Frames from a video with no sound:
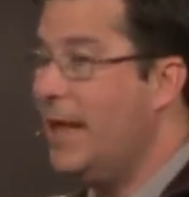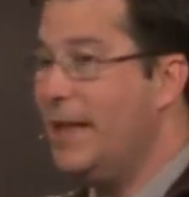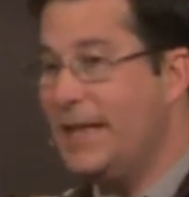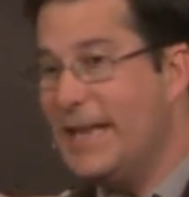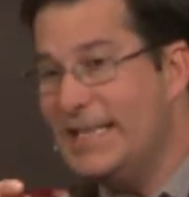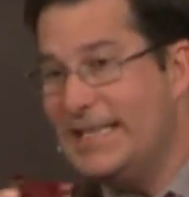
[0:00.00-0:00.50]

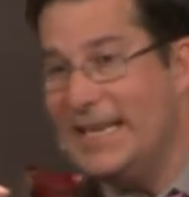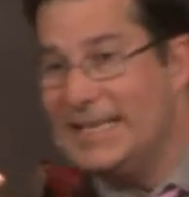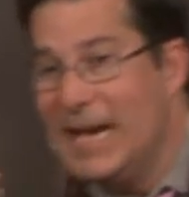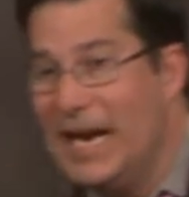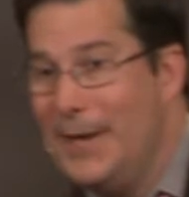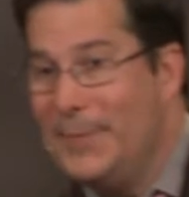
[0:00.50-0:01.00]
that that's that
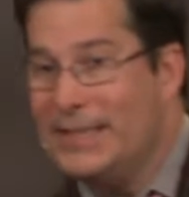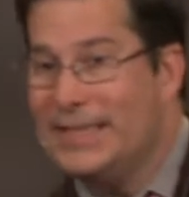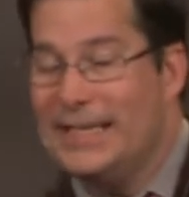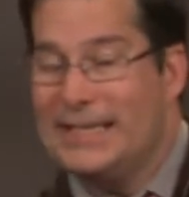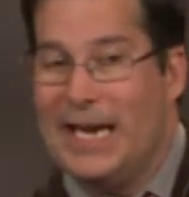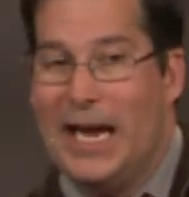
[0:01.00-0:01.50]
time I
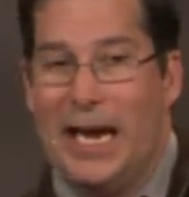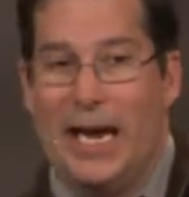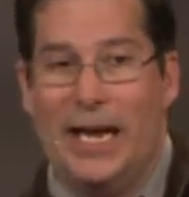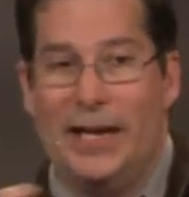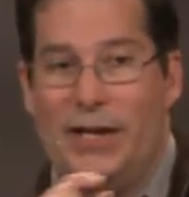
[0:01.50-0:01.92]
set a time uh,